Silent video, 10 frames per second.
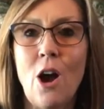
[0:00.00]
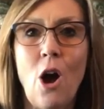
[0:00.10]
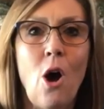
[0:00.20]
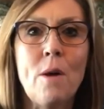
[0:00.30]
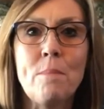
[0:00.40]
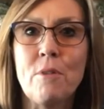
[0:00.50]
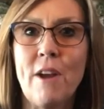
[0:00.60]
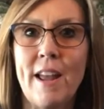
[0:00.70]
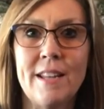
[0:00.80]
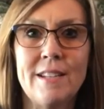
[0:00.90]
Our
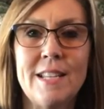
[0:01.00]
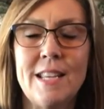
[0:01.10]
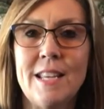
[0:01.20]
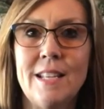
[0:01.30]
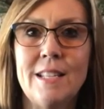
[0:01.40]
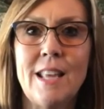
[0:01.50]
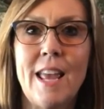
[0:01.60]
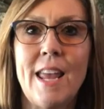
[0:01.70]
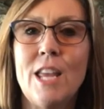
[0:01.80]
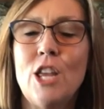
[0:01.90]
brand is
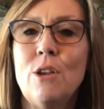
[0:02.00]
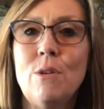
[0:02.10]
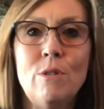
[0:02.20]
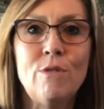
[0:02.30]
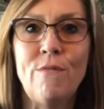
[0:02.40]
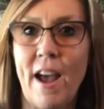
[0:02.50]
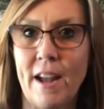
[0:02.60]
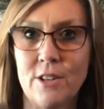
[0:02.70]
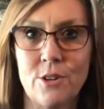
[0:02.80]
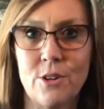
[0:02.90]
a huge
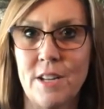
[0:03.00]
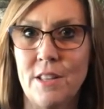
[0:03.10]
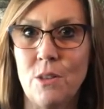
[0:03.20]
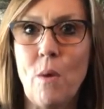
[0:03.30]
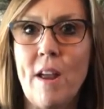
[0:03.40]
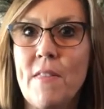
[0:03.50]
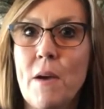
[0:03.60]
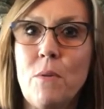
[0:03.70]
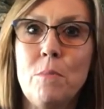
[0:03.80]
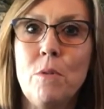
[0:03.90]
factor in the way
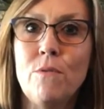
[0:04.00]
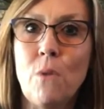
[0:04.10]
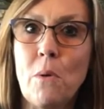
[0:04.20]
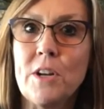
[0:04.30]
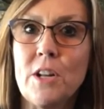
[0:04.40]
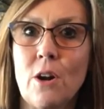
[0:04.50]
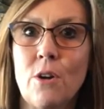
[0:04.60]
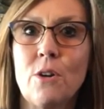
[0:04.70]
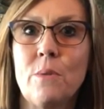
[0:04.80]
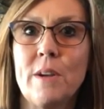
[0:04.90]
that we move forward in our
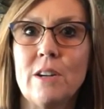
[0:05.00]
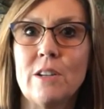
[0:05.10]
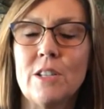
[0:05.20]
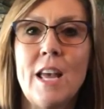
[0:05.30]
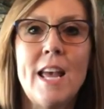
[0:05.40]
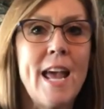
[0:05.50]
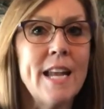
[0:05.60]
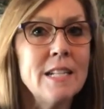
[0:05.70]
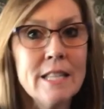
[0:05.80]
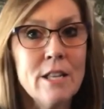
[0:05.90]
careers.
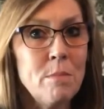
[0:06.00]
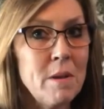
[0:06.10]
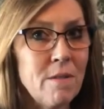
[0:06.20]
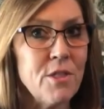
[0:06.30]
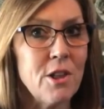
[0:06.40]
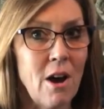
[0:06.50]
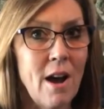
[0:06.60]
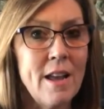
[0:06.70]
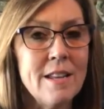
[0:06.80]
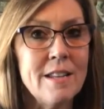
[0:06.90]
And a little bit of
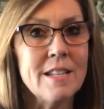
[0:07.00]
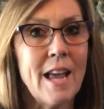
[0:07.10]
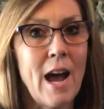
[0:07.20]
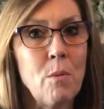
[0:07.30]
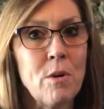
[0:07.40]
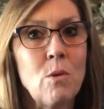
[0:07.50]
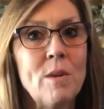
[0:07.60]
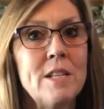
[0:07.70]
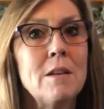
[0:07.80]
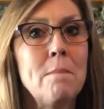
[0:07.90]
thought into how we're
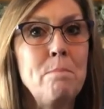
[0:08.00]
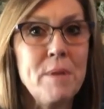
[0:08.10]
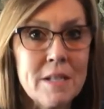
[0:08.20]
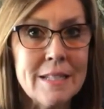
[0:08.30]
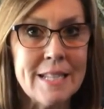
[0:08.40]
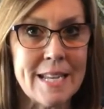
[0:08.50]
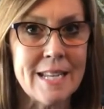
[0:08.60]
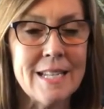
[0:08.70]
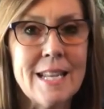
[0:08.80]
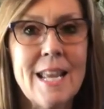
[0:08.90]
going to build
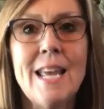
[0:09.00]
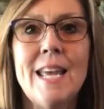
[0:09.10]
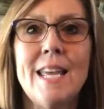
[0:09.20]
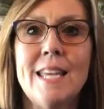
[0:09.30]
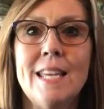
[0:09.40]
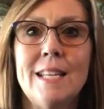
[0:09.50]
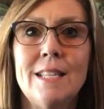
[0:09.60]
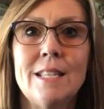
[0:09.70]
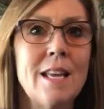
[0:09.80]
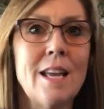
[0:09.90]
it
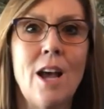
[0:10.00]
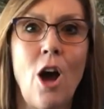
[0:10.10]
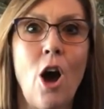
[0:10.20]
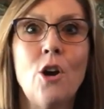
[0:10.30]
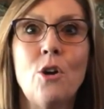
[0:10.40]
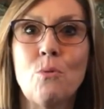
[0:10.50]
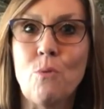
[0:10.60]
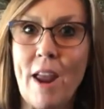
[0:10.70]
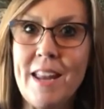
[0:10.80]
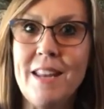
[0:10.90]
is a
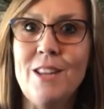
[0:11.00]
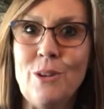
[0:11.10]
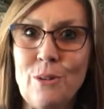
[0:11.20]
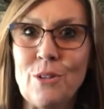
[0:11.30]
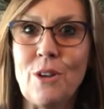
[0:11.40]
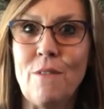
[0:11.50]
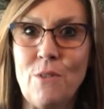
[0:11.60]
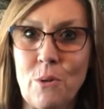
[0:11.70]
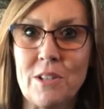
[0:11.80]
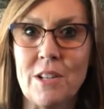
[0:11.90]
great use of
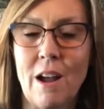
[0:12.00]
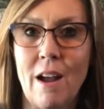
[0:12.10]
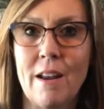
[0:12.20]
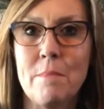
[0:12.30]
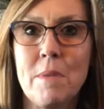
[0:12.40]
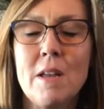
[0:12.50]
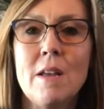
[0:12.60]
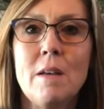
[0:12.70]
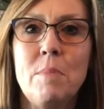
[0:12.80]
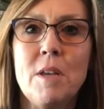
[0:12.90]
your time
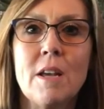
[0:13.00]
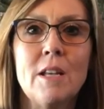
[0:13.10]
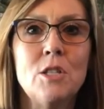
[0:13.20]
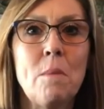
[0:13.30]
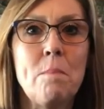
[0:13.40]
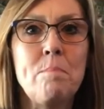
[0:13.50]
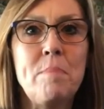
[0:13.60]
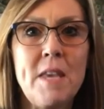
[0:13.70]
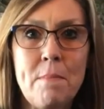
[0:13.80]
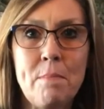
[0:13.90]
because
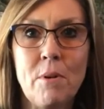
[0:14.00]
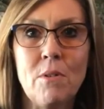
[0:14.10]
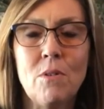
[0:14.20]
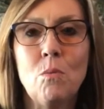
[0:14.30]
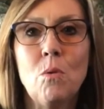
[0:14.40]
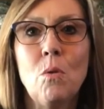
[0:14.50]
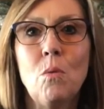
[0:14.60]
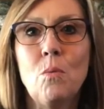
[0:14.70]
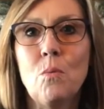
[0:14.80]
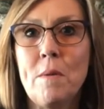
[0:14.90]
people
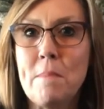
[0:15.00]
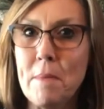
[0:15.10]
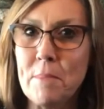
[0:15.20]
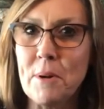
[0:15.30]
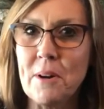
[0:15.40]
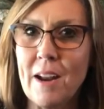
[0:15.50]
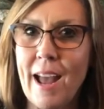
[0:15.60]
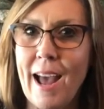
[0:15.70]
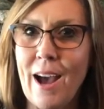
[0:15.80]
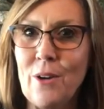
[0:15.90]
will remember
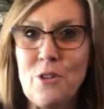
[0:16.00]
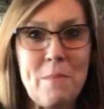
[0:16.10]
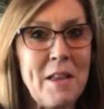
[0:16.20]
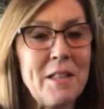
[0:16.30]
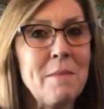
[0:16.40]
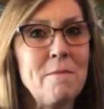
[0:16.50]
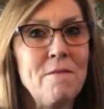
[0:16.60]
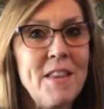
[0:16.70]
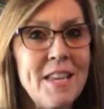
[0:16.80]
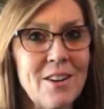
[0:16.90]
how you make them
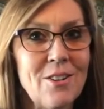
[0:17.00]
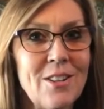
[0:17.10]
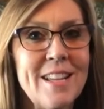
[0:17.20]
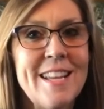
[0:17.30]
feel